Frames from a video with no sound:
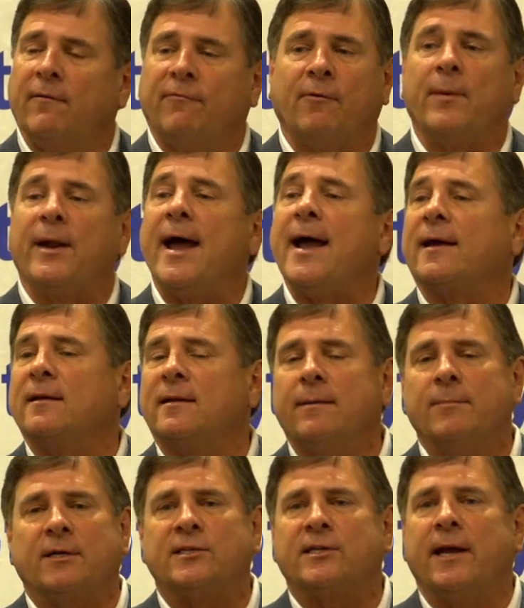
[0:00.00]
From an
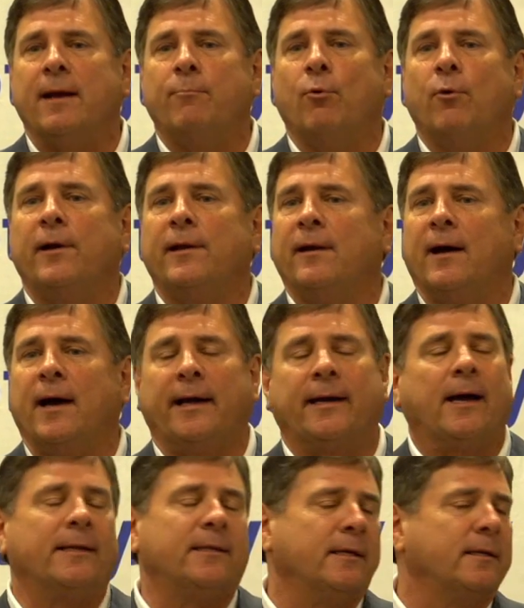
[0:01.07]
academic standpoint,
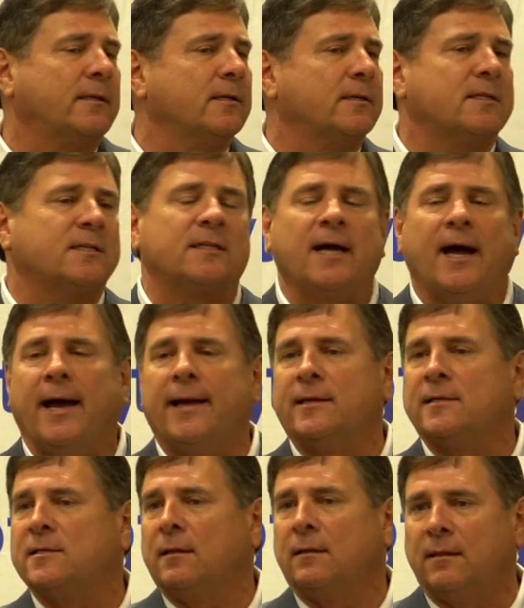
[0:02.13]
I think the sky
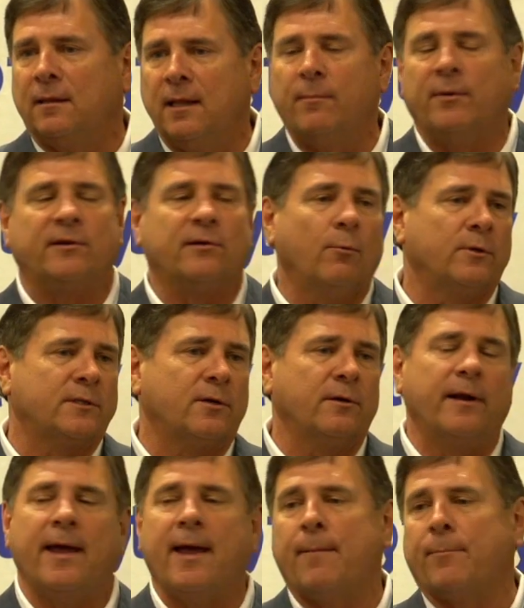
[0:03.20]
is the limit to what's
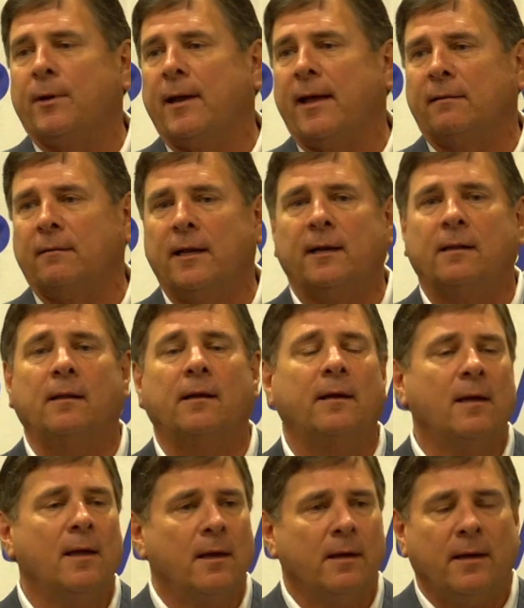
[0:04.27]
going to happen
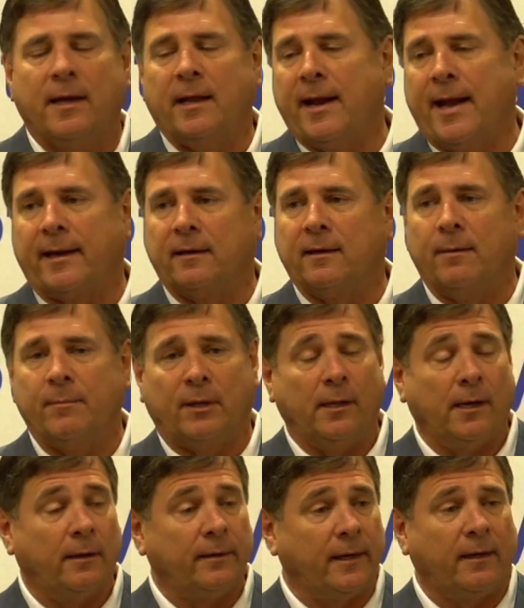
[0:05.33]
athletically and
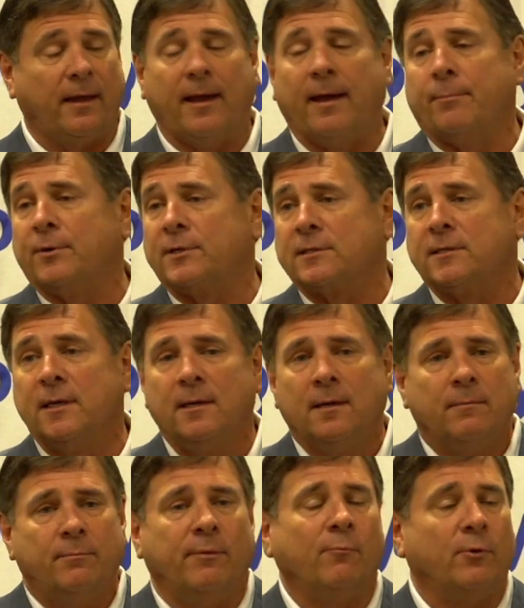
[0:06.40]
academically on the campus
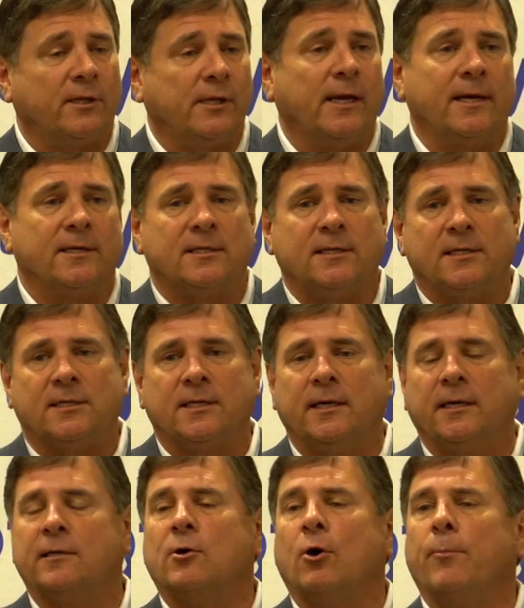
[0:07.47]
with the
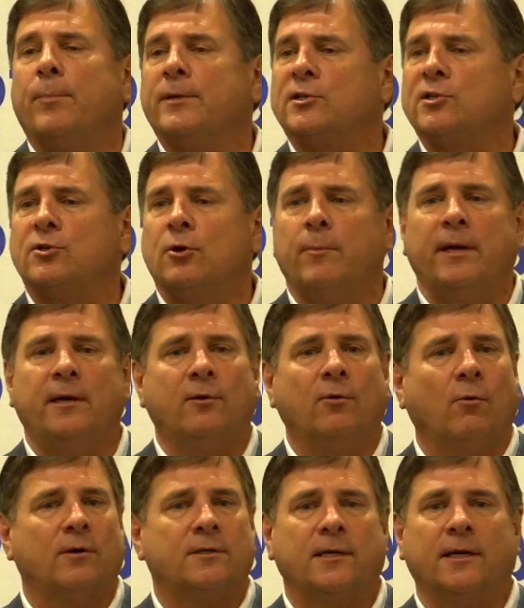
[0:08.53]
ACC. It opens so many
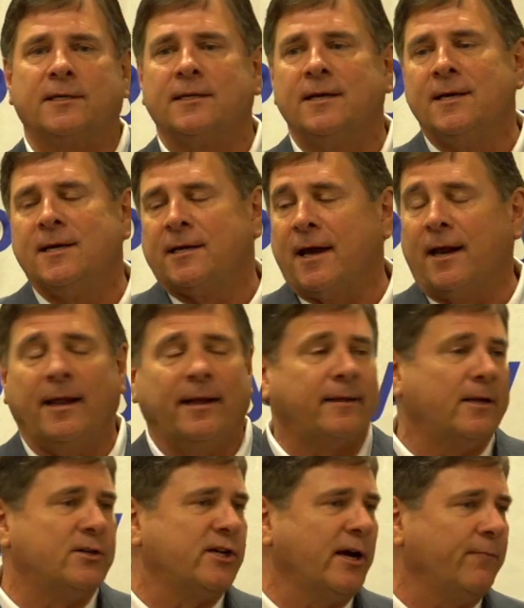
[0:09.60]
doors, and it's kind of like
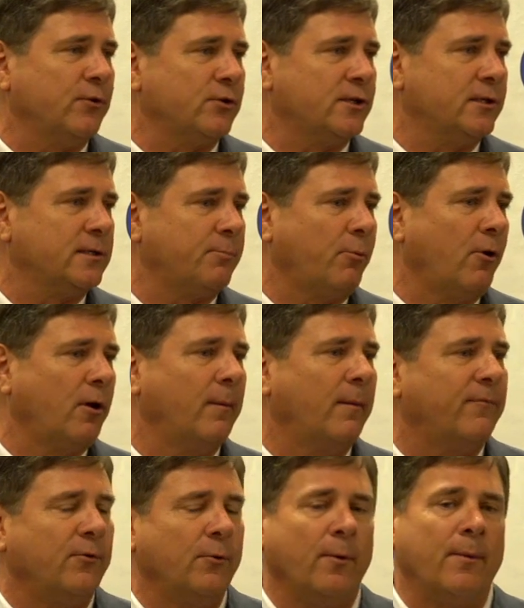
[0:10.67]
that Jefferson's program,
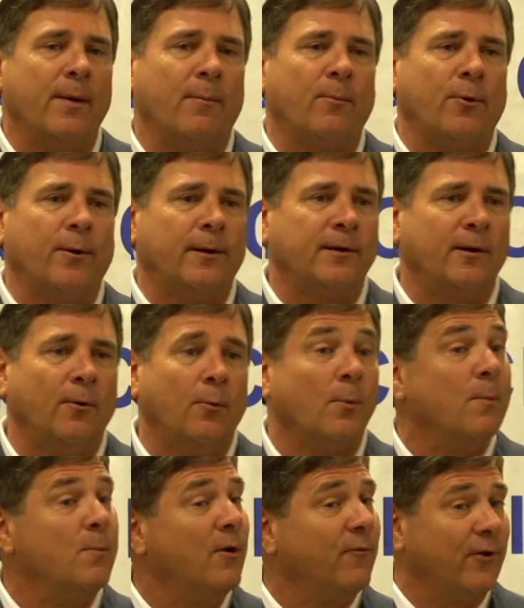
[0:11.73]
if you remember it. You know,
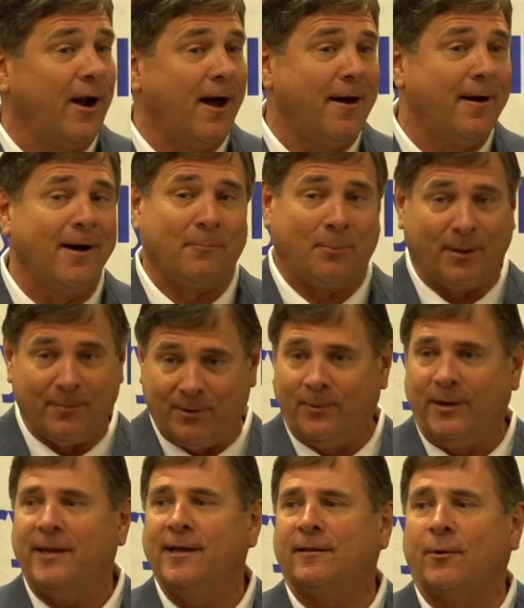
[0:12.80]
we're moving on up. I mean,
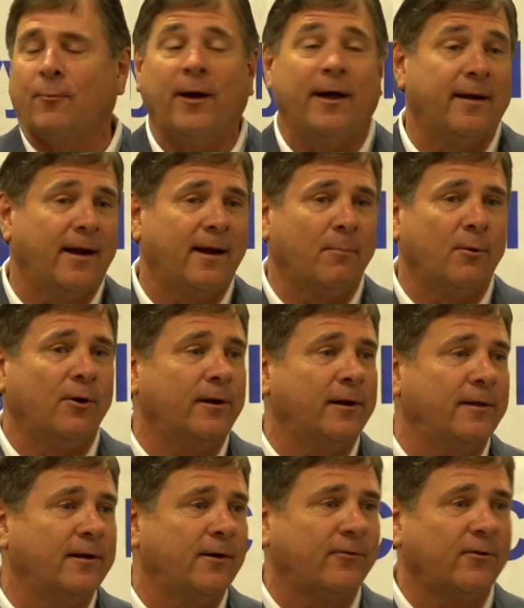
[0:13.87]
we hit the right neighborhood,
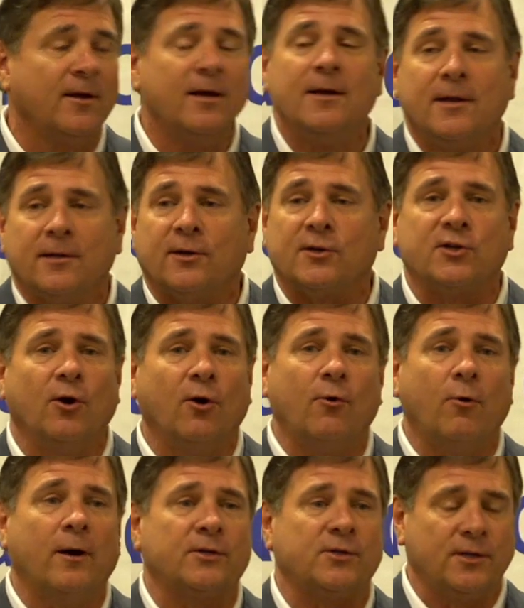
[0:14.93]
and there's no
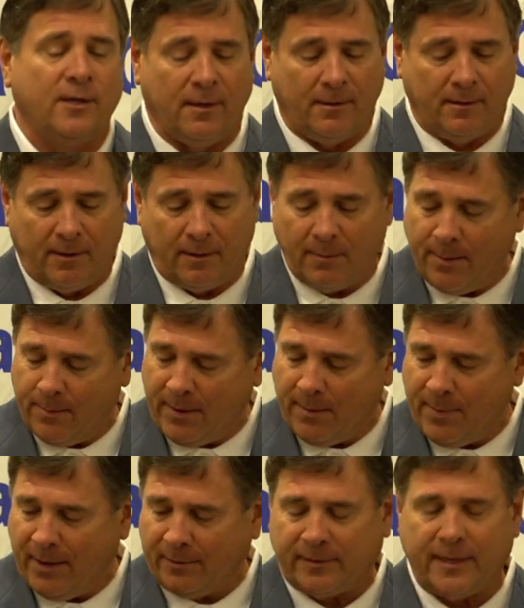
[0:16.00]
question
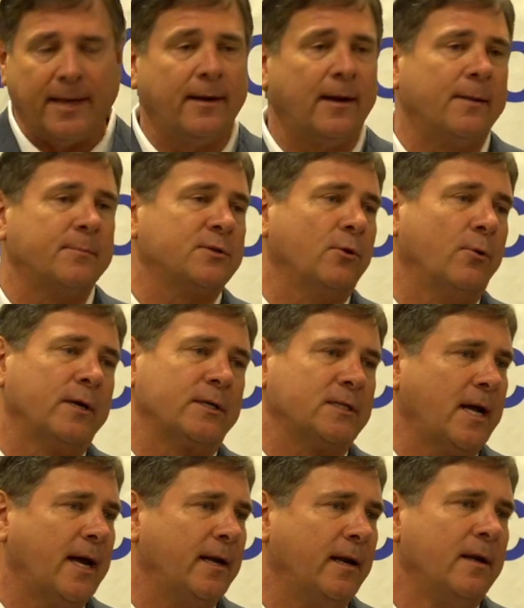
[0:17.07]
about that, and I'm so
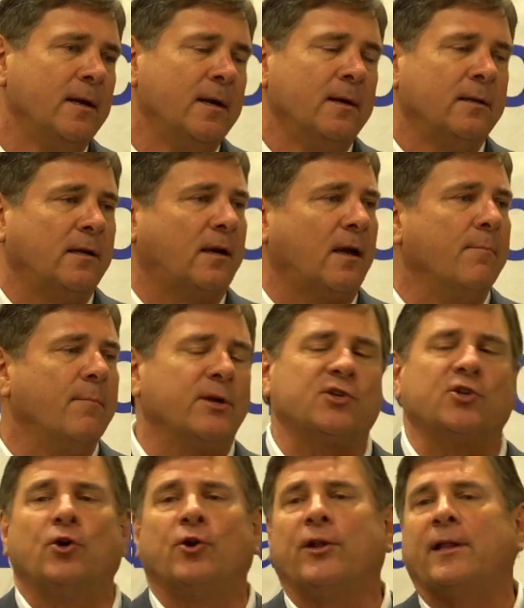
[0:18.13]
excited. The
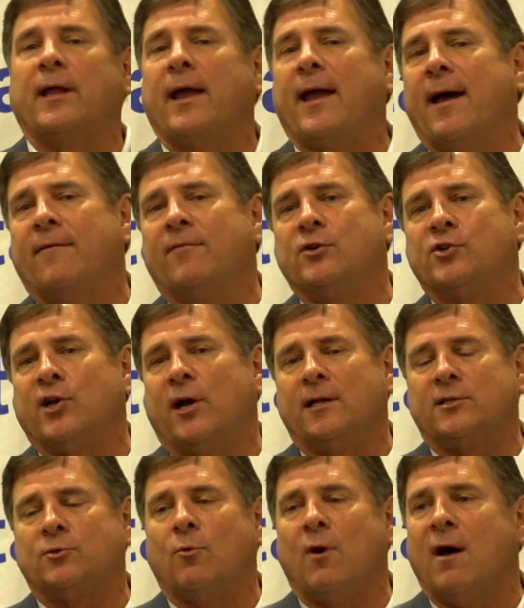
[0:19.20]
commissioner that they have in
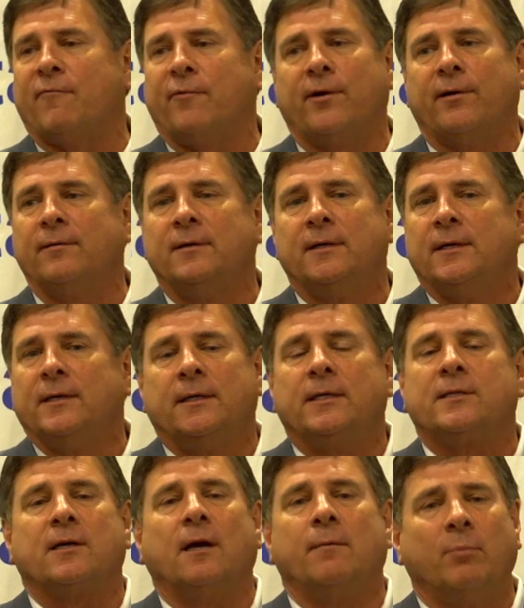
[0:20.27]
John Swafford,
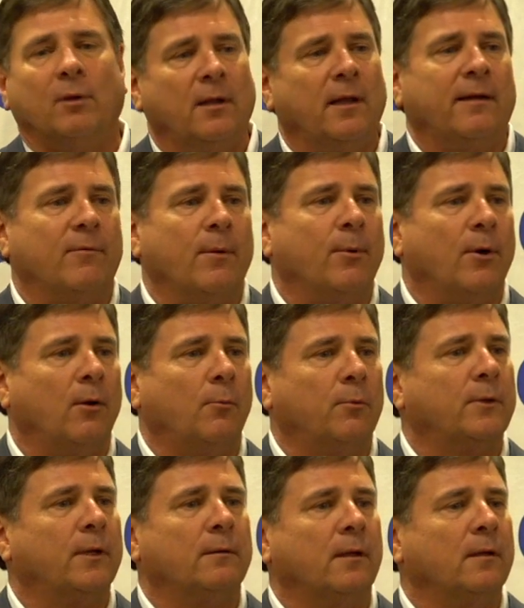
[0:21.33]
it's unbelievable,
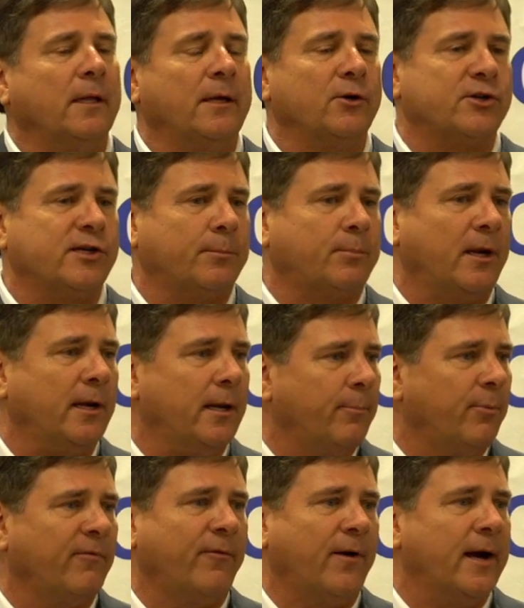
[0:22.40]
the leadership that he
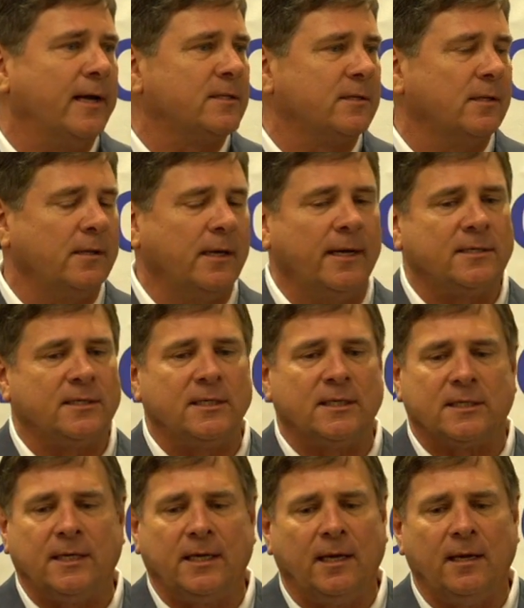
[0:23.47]
provides to the
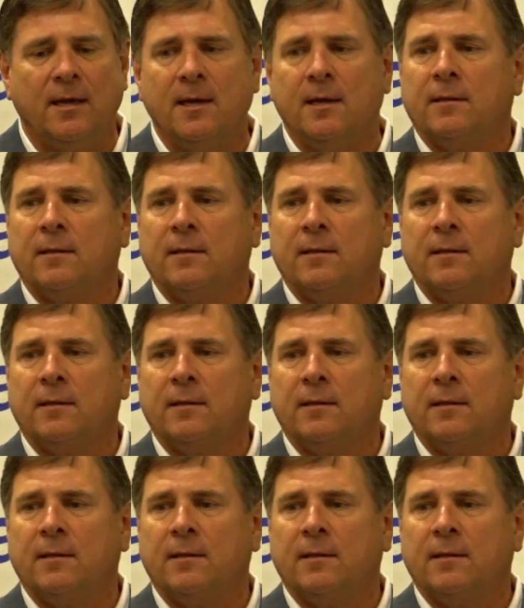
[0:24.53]
ACC.